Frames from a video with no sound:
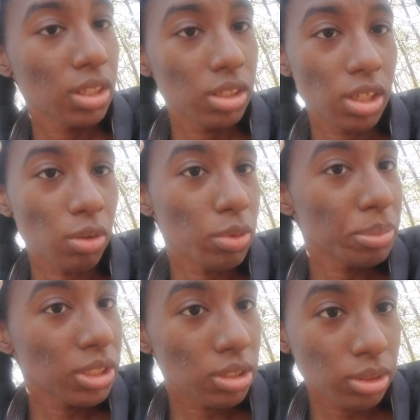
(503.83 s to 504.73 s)
Y'all want
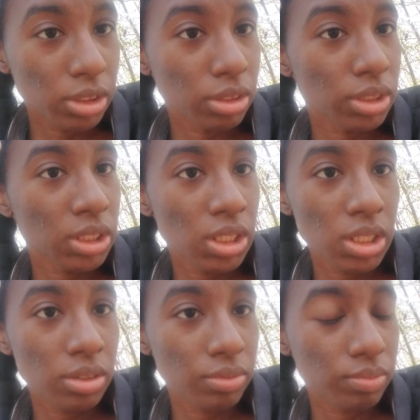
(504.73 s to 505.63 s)
me to come to your city?
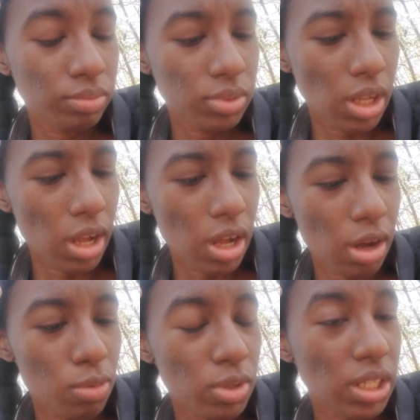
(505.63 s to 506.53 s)
I
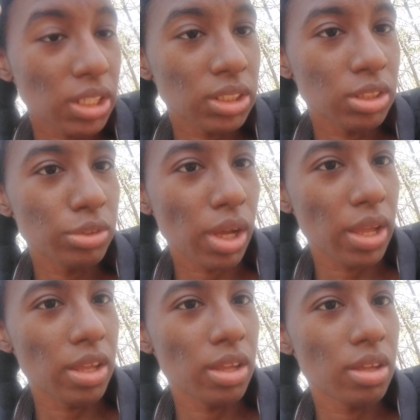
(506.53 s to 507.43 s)
would like to do
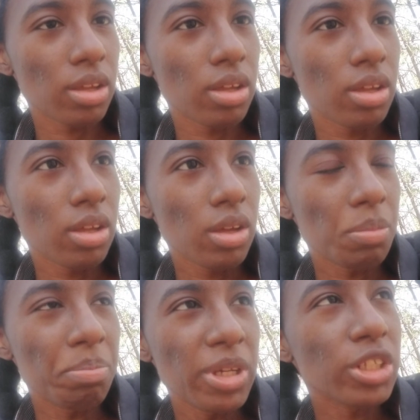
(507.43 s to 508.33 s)
a
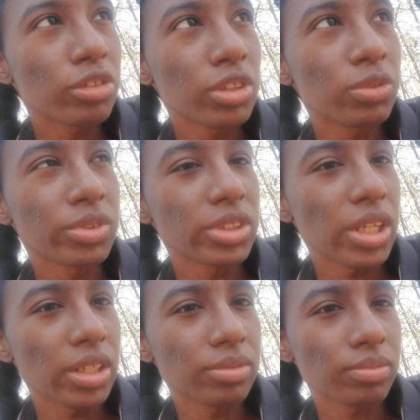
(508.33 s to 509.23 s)
meet and greet one
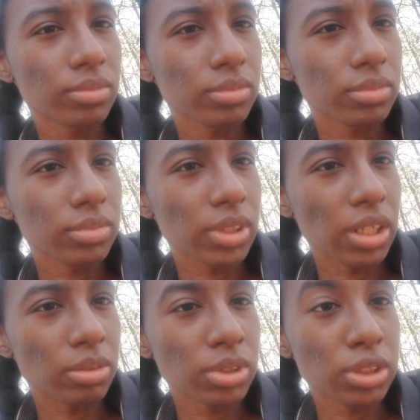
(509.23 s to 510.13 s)
day. Like
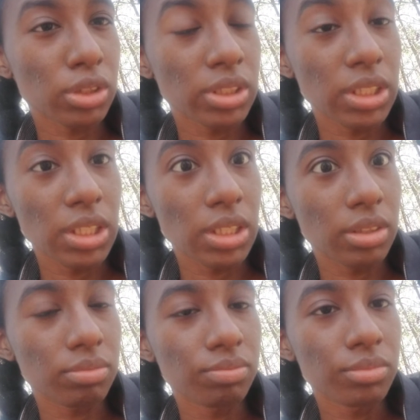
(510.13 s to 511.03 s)
I'm starting to get
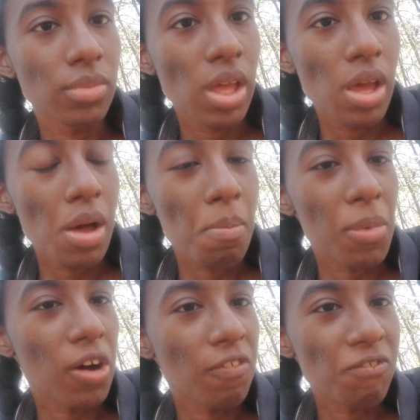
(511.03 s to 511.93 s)

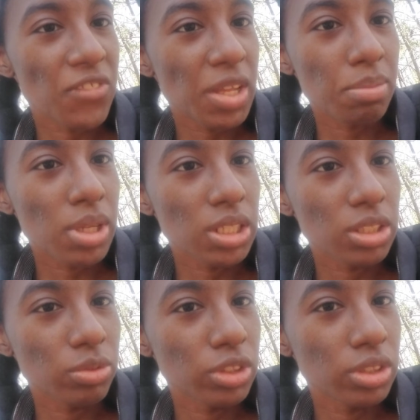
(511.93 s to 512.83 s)
my own fan base,
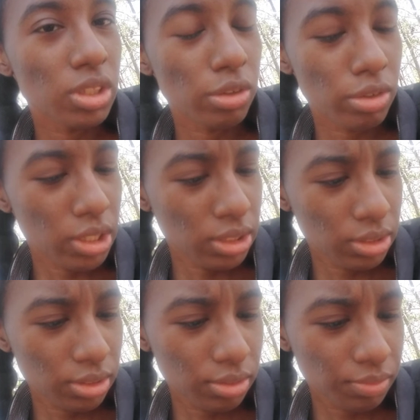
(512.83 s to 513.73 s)
which is so crazy.